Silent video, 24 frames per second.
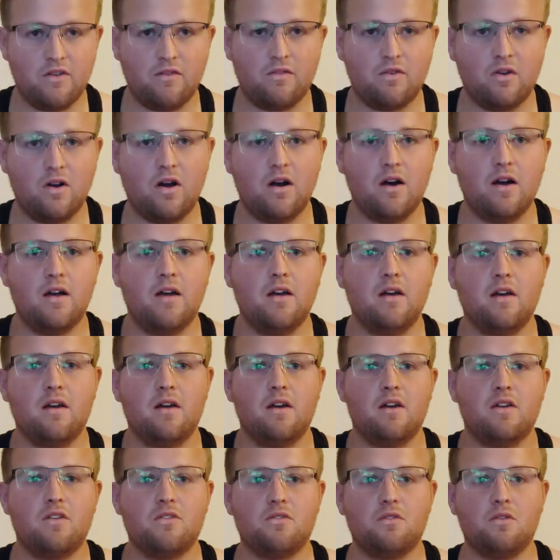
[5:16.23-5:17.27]
I've got
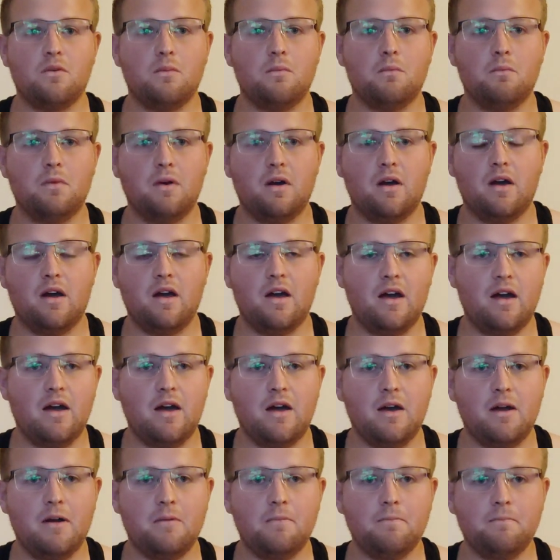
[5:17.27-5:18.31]

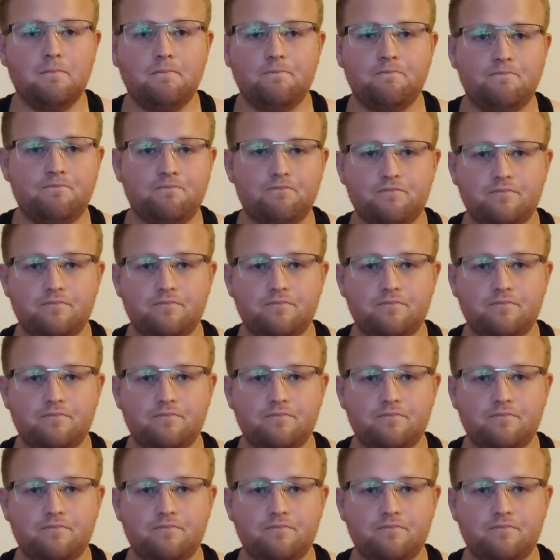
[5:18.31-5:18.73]
I'm